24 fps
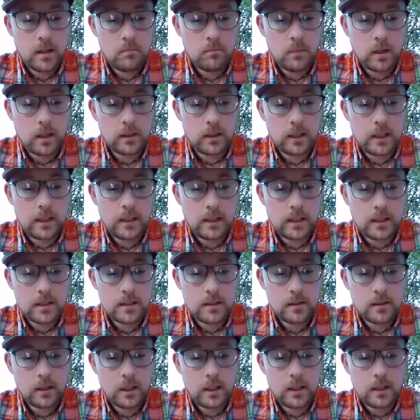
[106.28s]
My
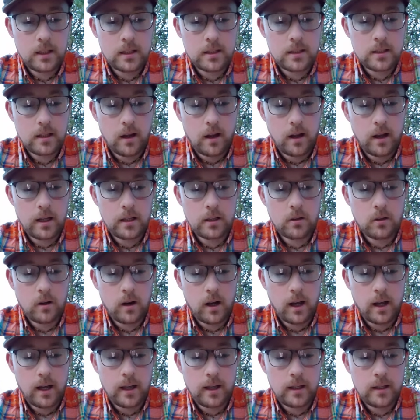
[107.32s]
leanness, leanness, ah, I
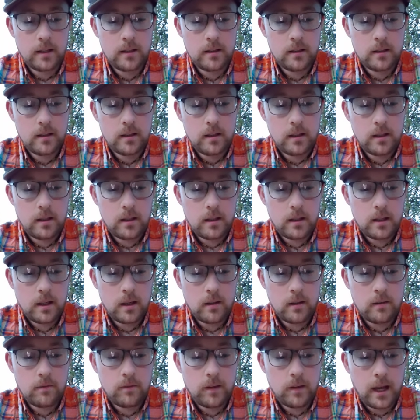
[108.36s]
cry,
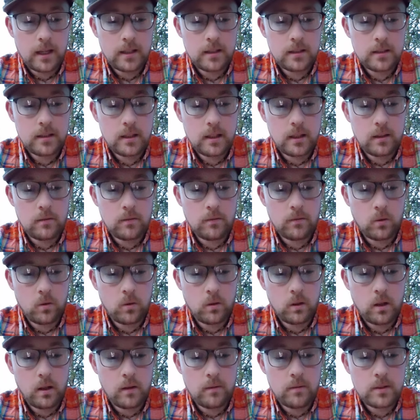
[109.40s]
yet fat and
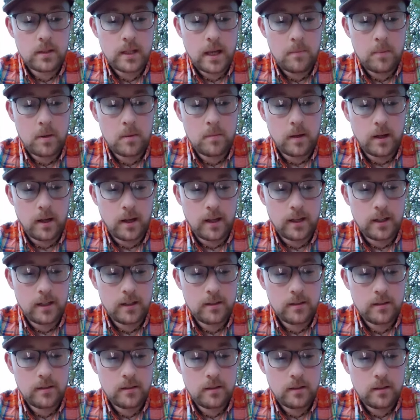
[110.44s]
full of sap am
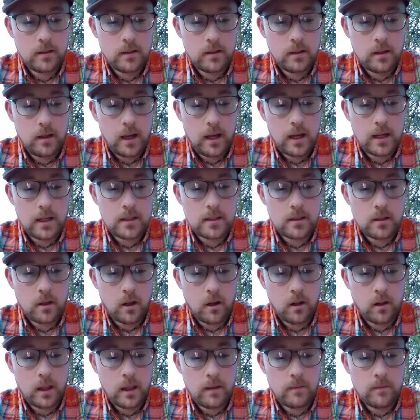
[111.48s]
I. As
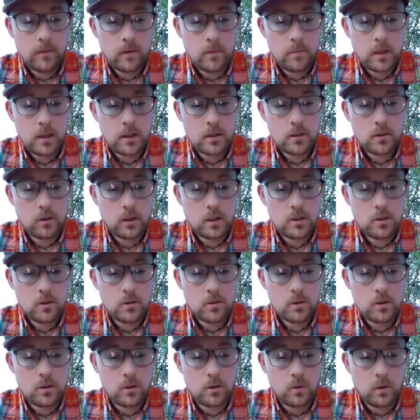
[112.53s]
all amphibious
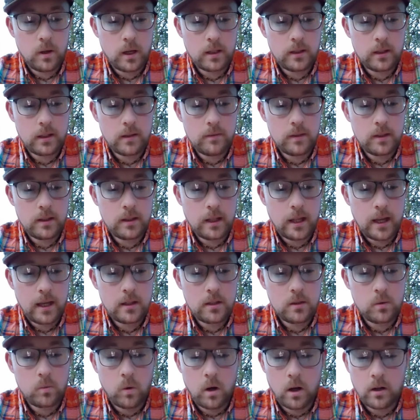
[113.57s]
creatures do, I live in
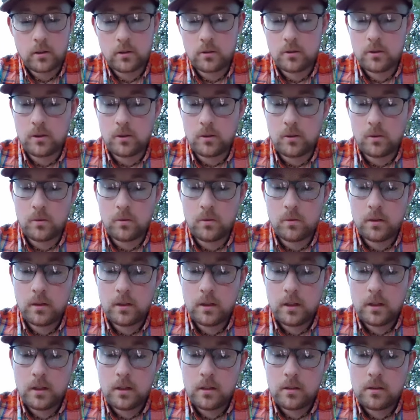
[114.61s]
land and water too,
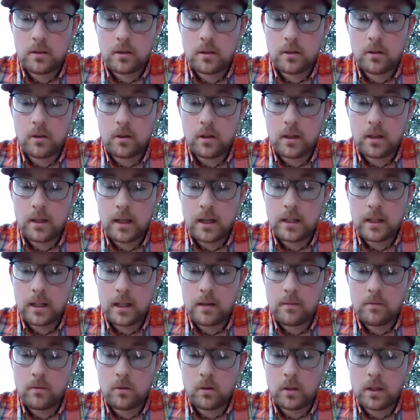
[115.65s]
to good and
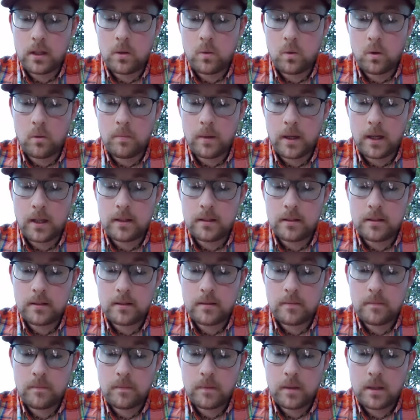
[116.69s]
evil equal
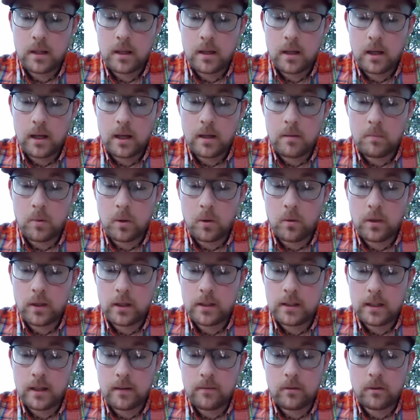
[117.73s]
bent. I'm both
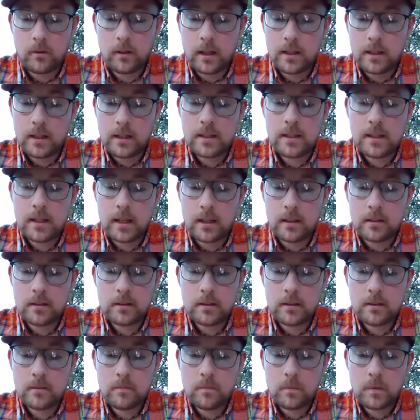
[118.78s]
a devil and a
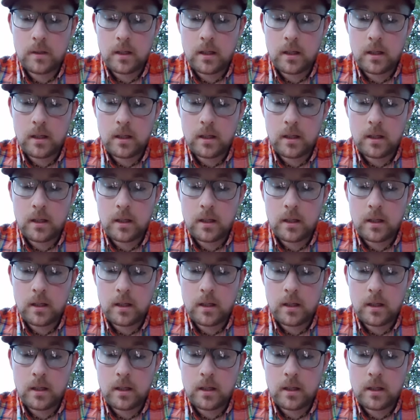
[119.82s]
saint.